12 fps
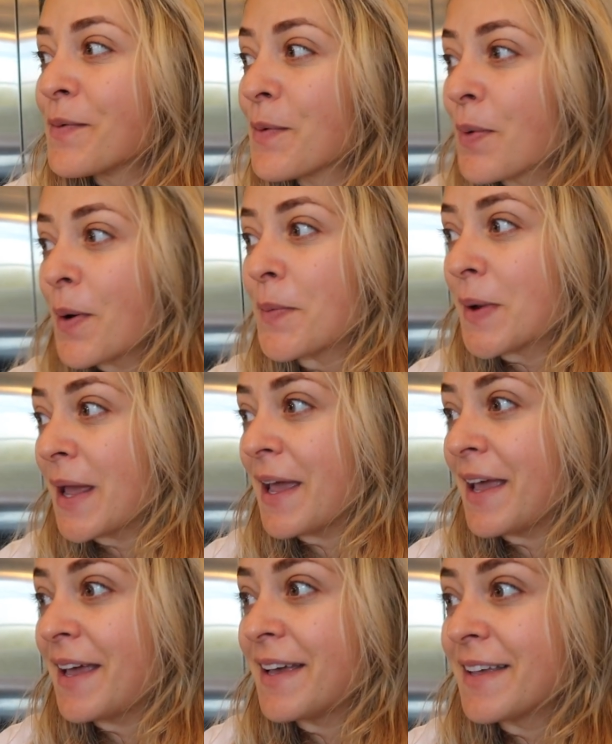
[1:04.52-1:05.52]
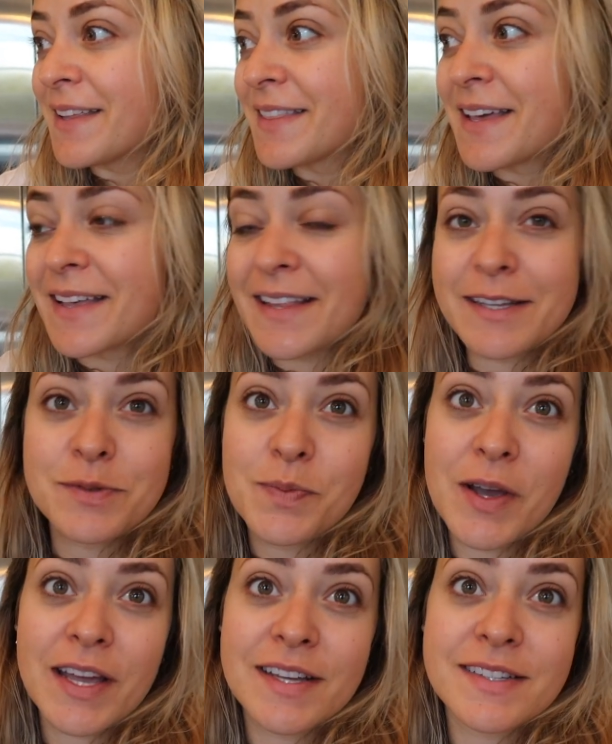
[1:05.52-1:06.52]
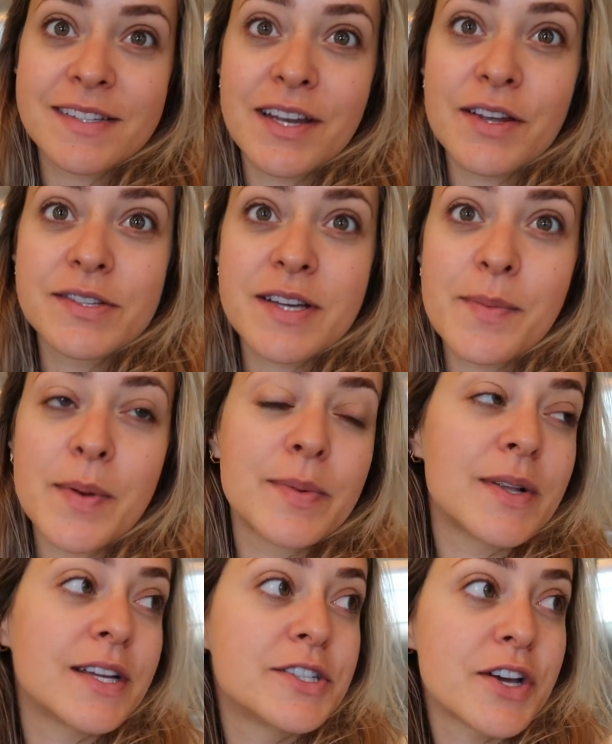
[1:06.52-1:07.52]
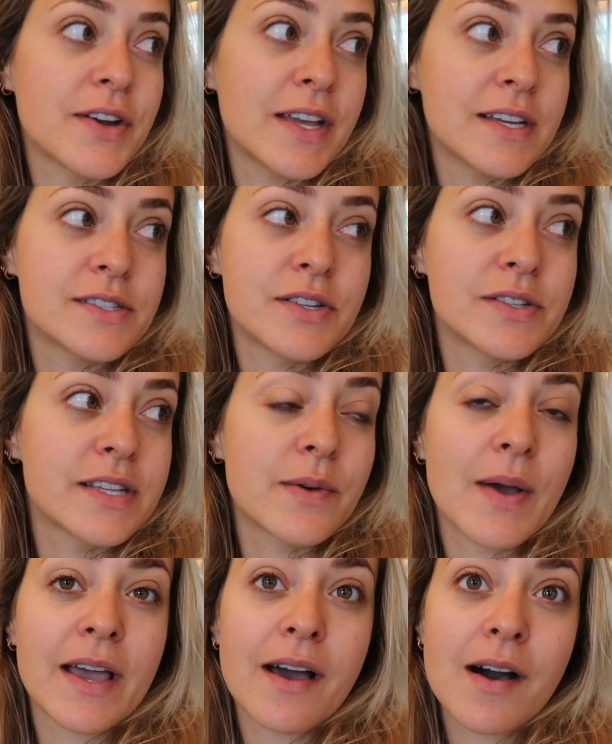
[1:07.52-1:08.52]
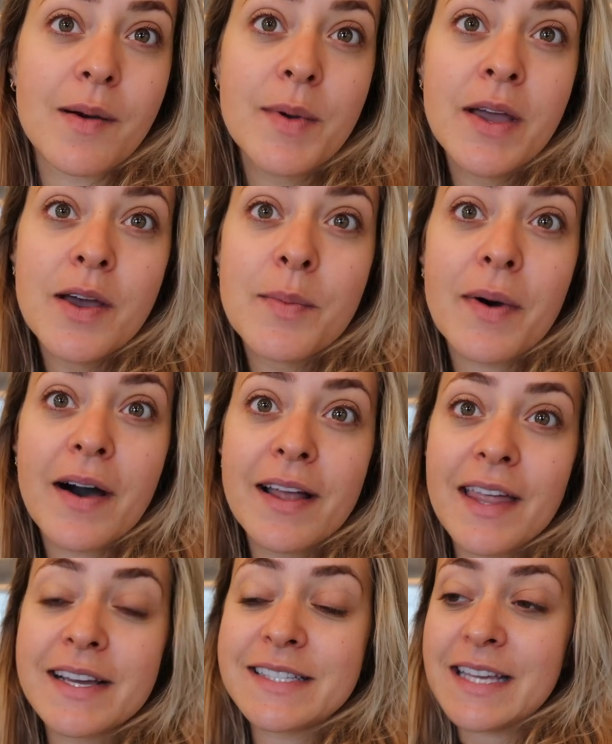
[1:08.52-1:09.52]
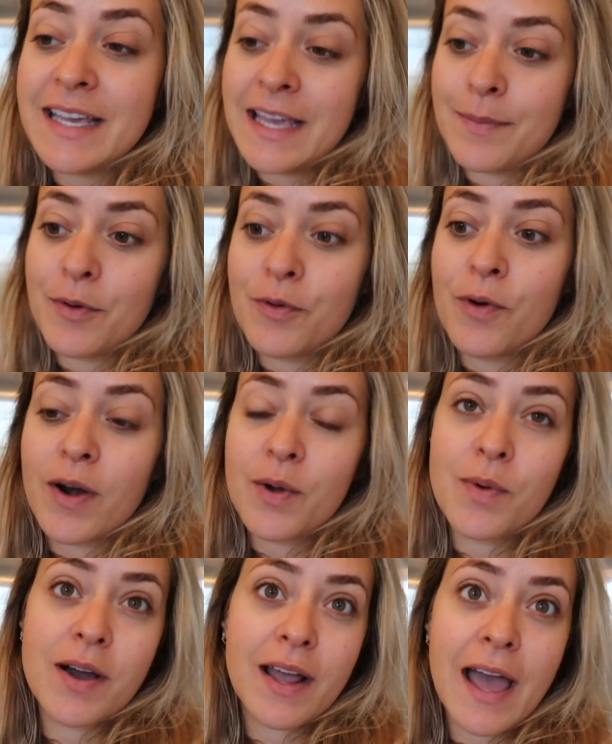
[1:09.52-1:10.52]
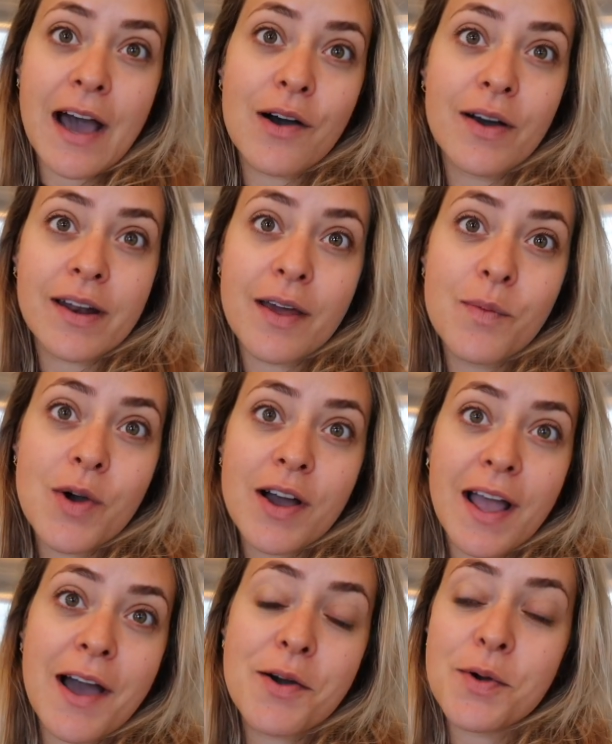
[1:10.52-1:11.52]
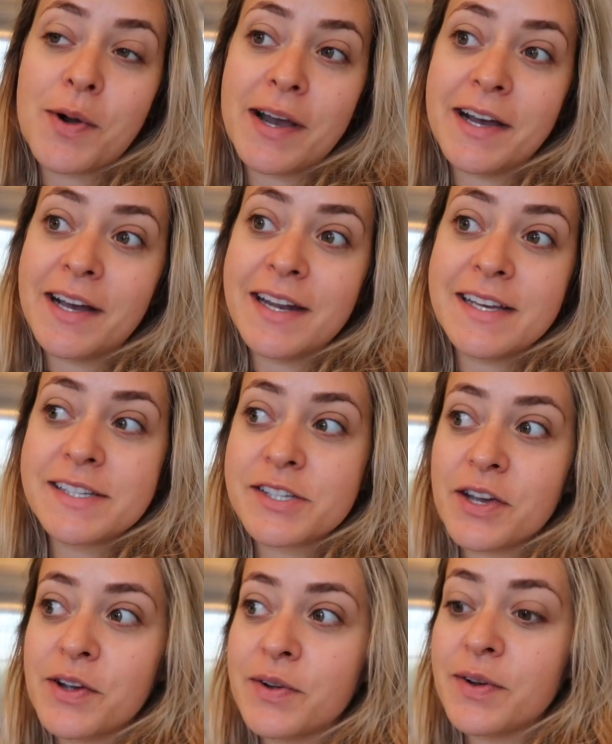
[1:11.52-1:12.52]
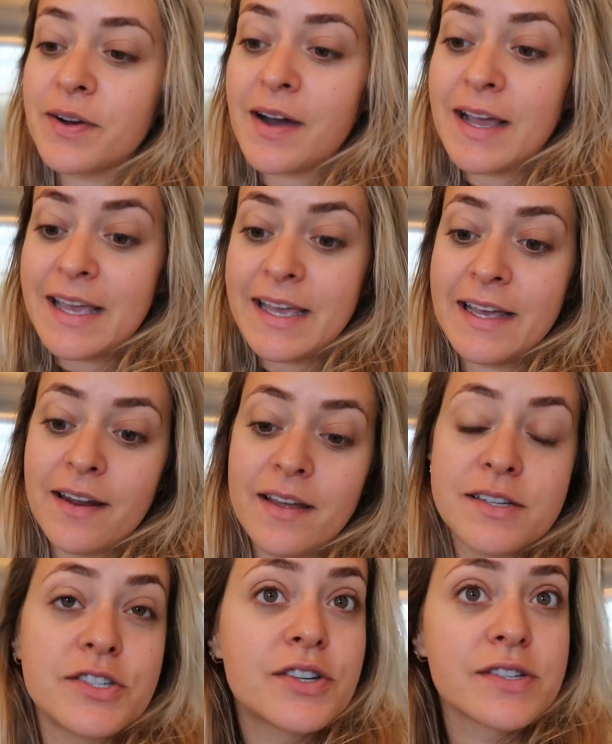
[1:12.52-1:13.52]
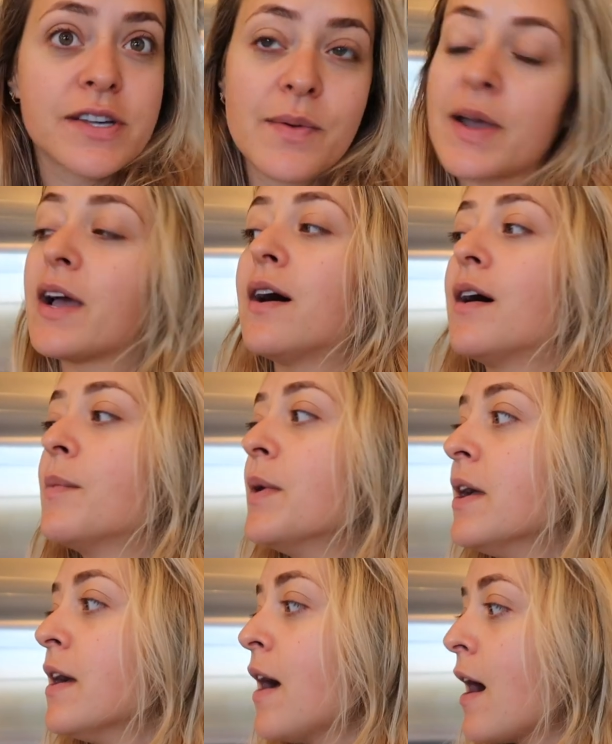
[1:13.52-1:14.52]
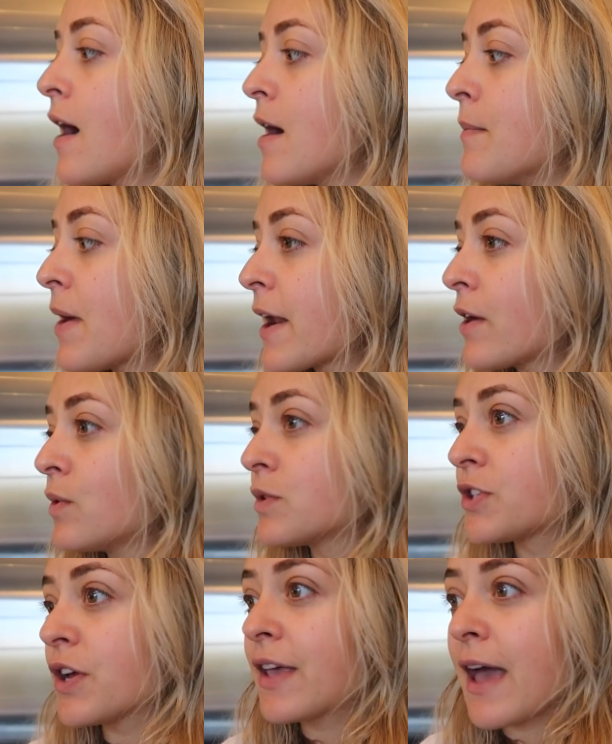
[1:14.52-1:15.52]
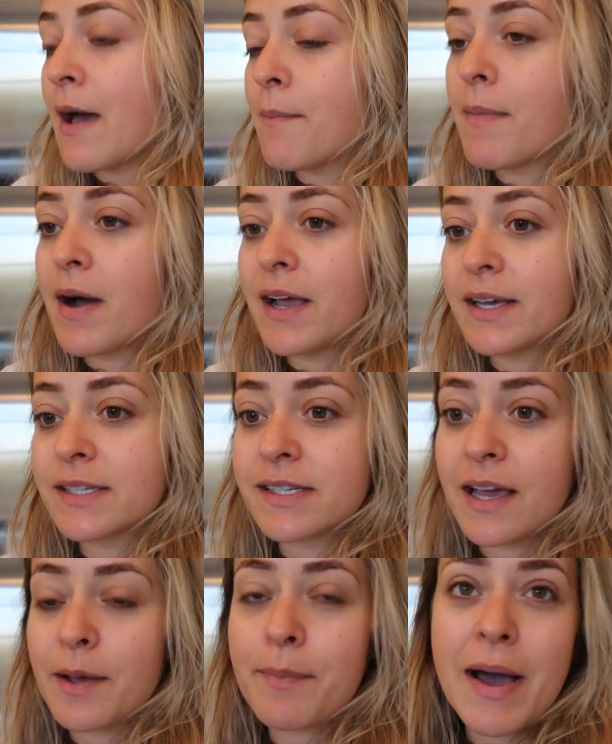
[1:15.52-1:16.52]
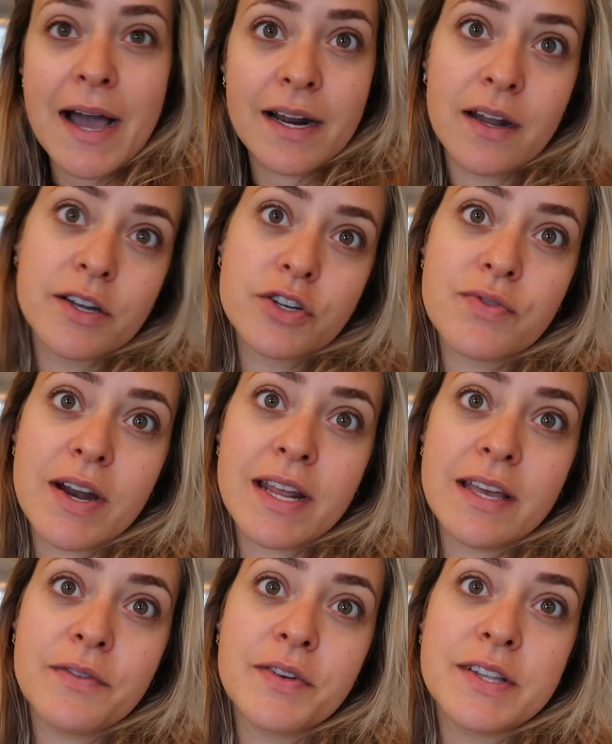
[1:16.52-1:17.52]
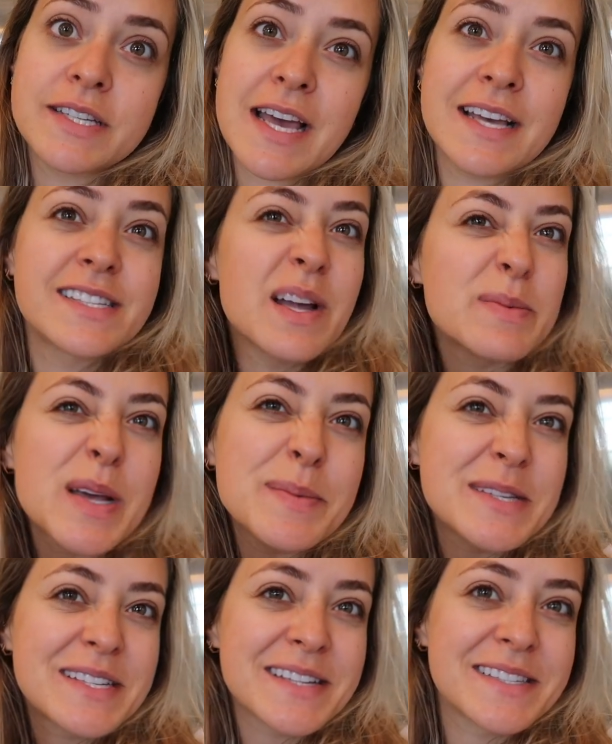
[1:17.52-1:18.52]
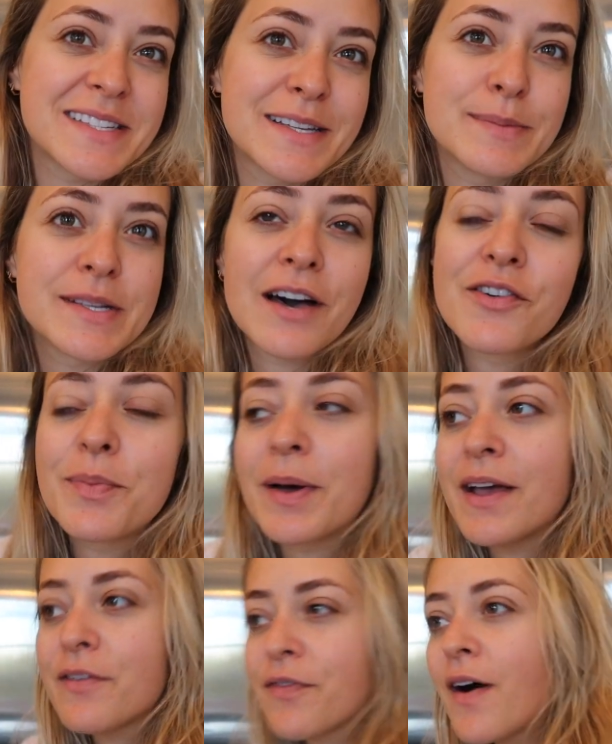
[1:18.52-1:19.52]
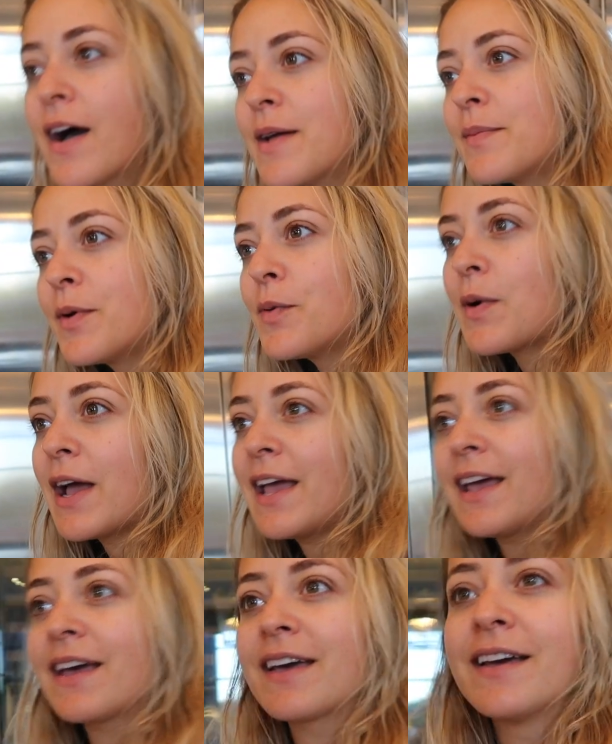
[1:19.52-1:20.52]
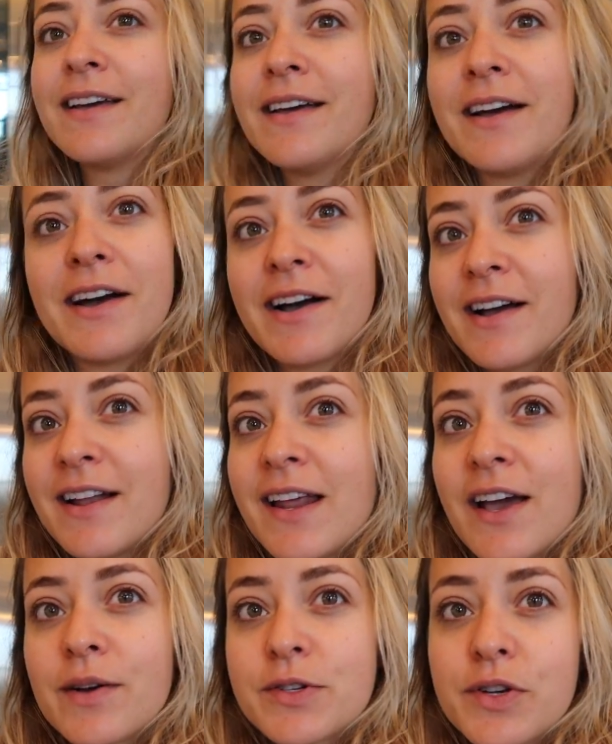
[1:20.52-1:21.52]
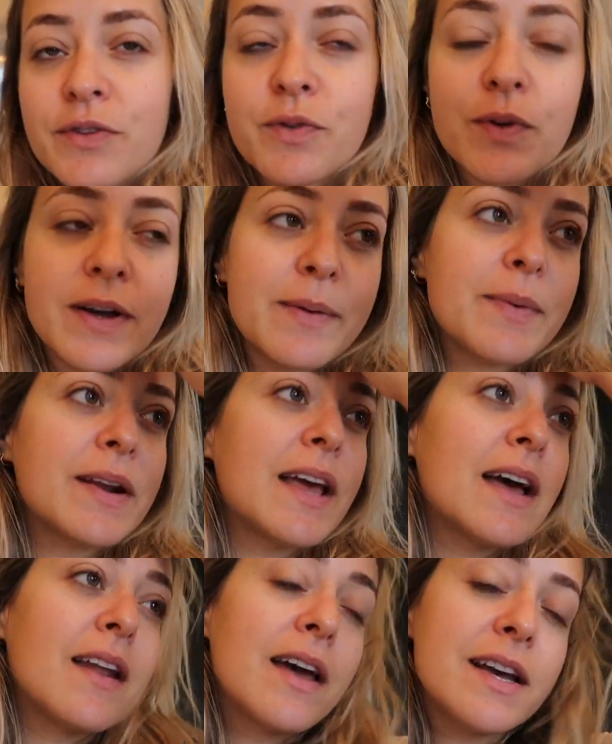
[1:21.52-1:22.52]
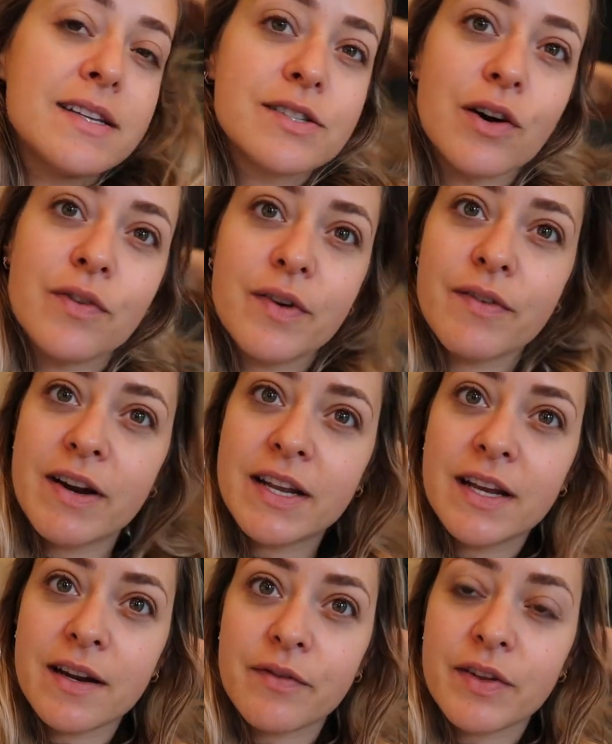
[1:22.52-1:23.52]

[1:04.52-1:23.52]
will probably think that's weird because I know some people like don't eat as soon as they wake up, but I like to eat before I work out, and I work out quite early, so I eat like as soon as I wake up. And I also get Mike's like packed lunch ready for the day. Sometimes he does this himself, but if I'm awake early, I'll do it for him and get like his coffee ready and